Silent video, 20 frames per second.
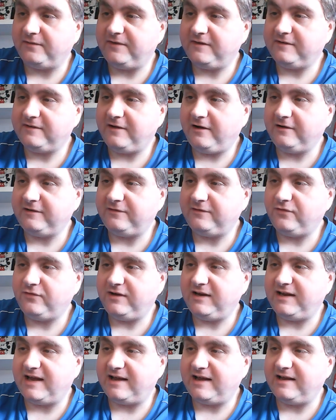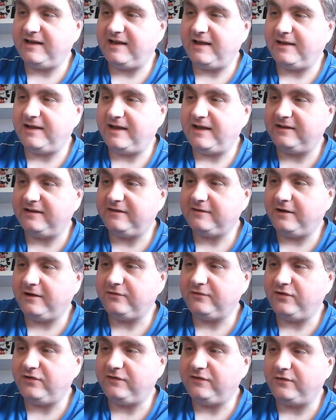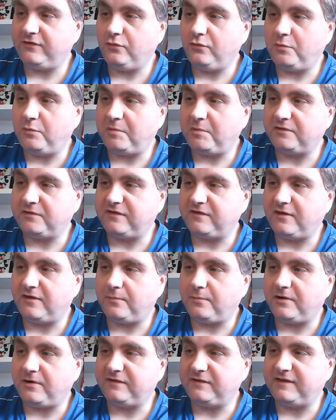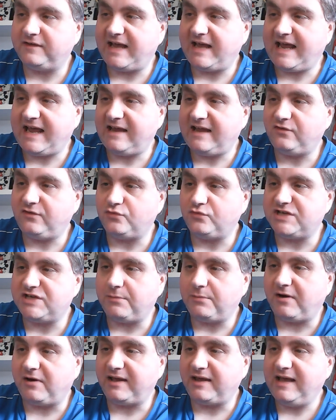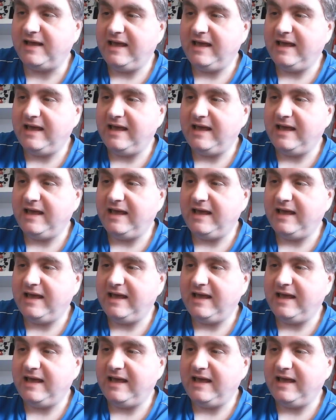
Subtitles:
This card is treated, this card is treated as a normal monster while it's in the hand or GY.